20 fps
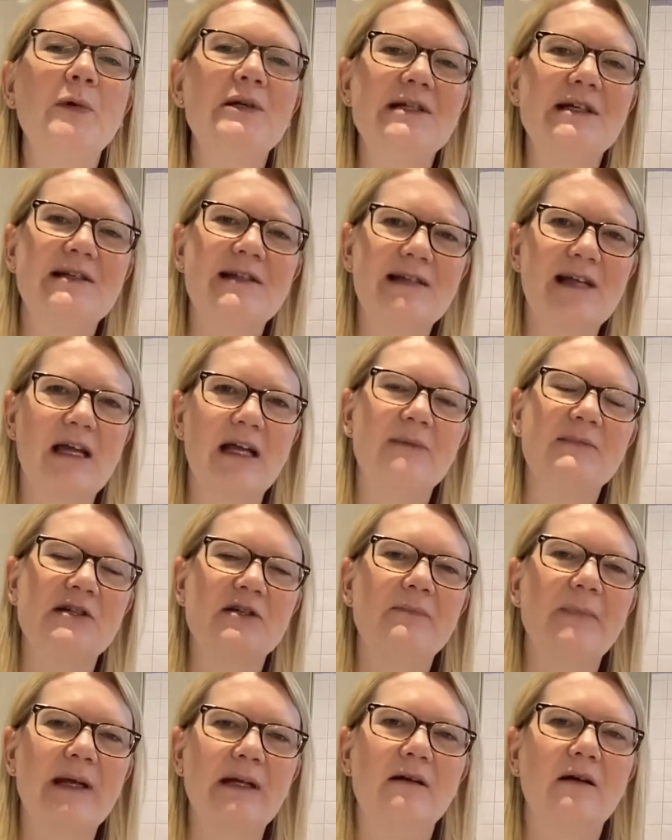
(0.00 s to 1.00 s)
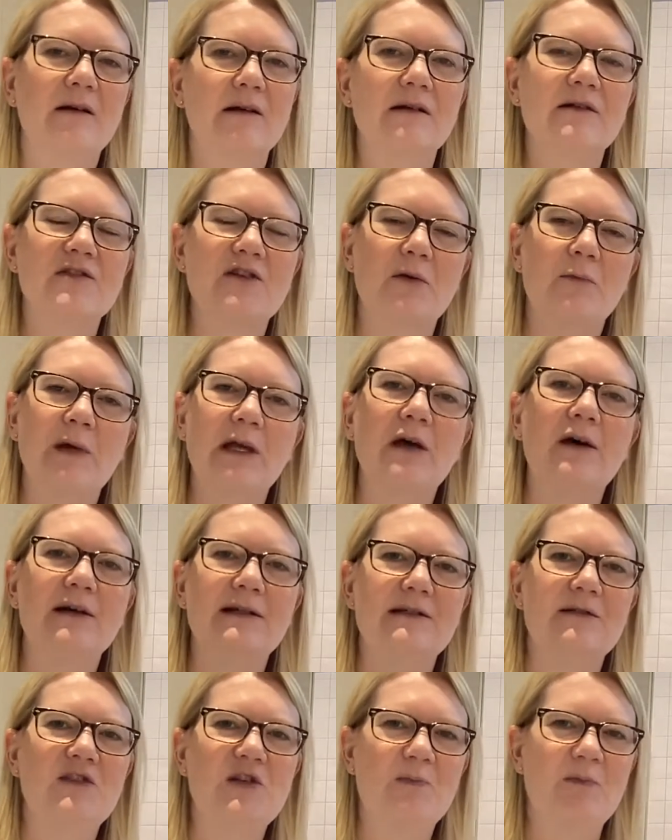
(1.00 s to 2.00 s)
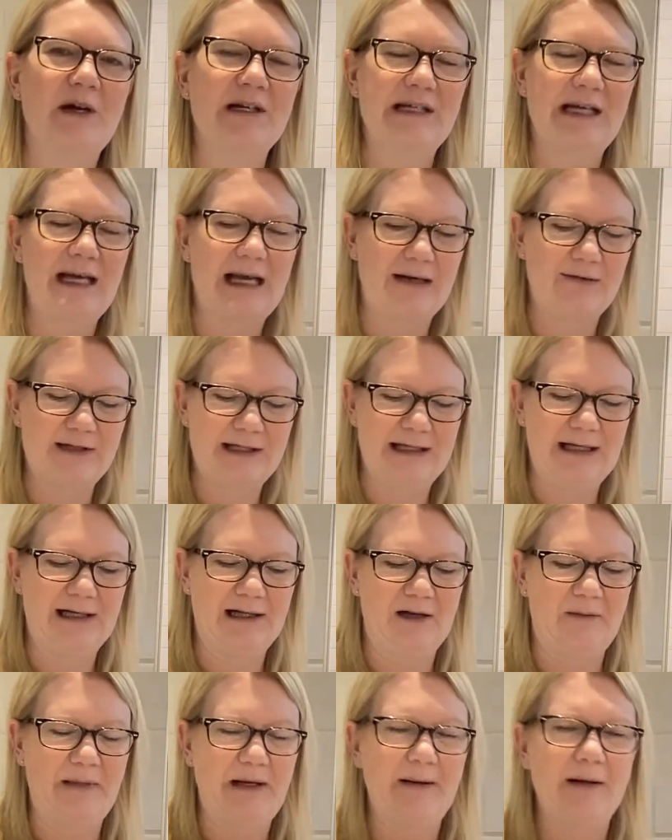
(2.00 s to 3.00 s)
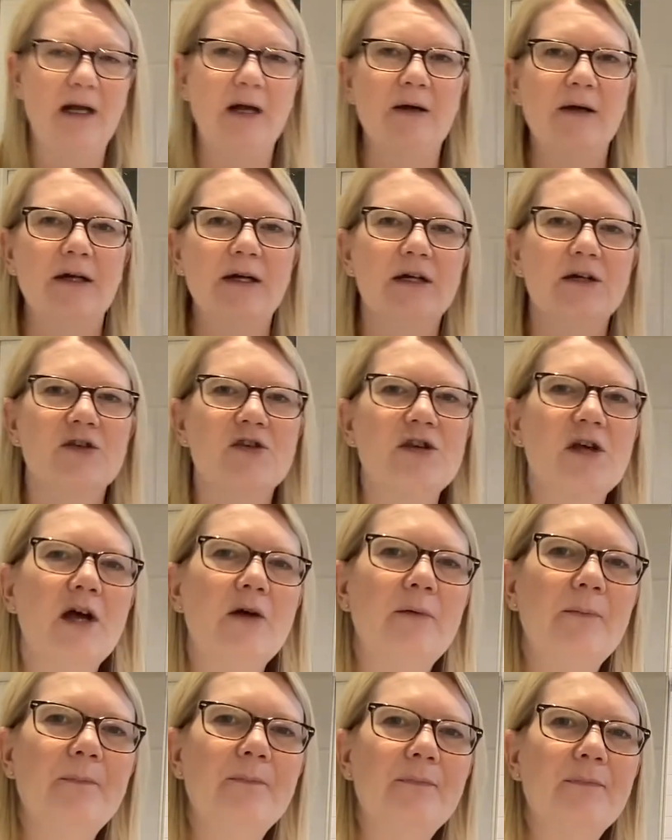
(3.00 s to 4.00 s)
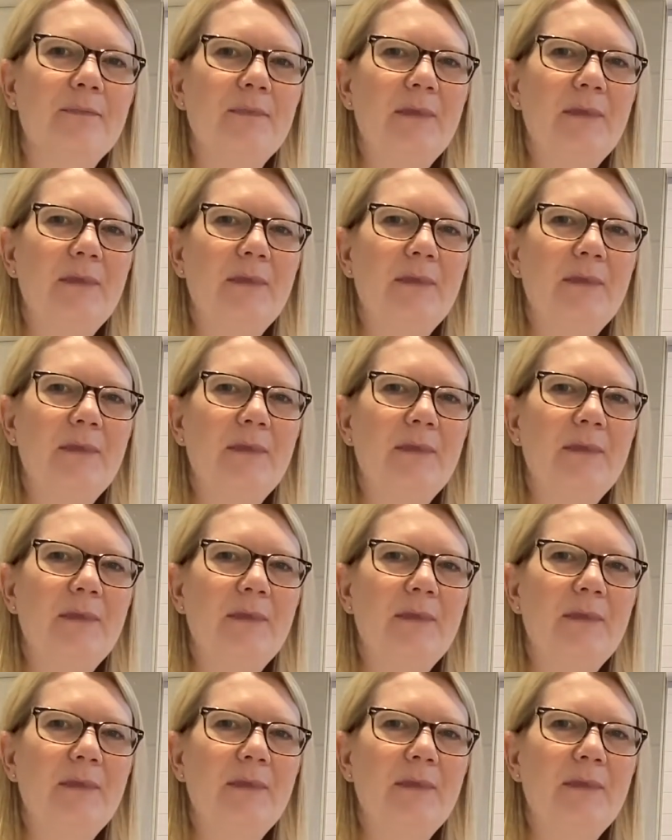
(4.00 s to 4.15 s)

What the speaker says: we did stay up till midnight, so we kind of spread it out a little bit. So